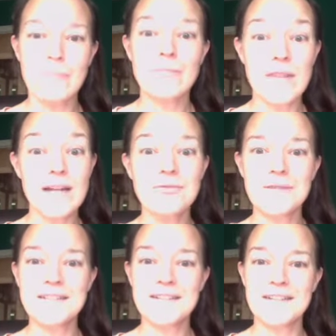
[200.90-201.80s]
that's what
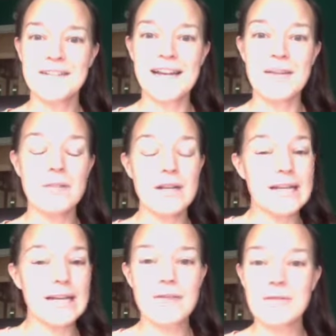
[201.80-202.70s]
it sounded like but
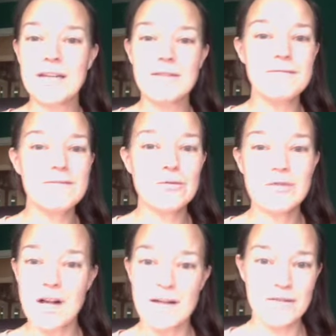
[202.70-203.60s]
like i would hear full
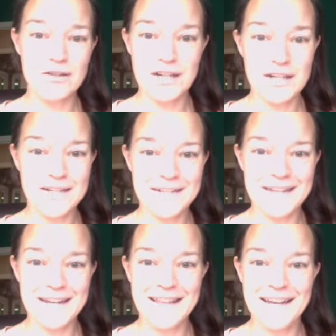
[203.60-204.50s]
conversations
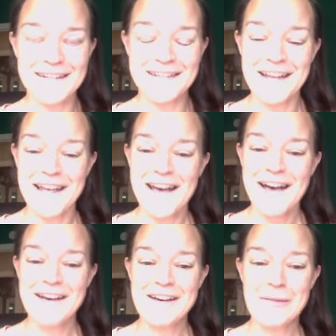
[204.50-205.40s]
like that
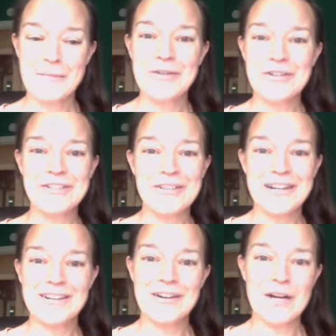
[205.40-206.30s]
um, of course
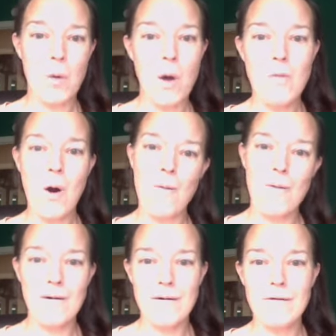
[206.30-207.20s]
going
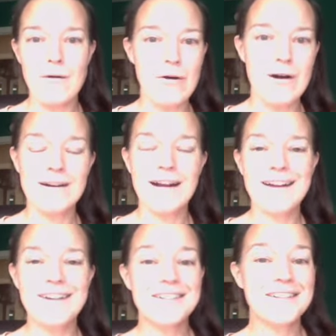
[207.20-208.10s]
i
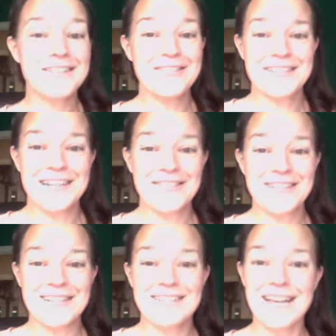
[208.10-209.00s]
couldn't understand what
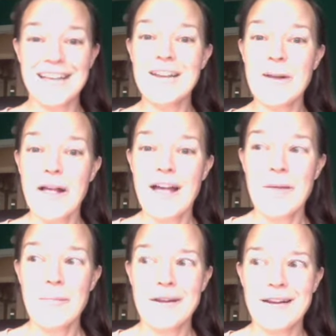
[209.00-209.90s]
they said
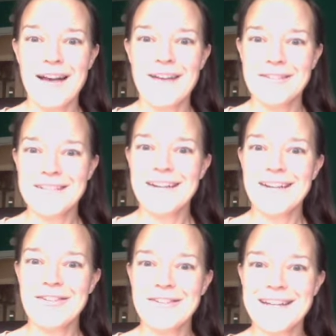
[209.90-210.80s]
but i was
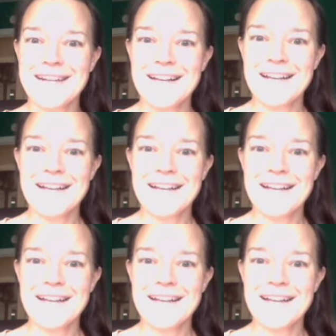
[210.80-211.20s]
hearing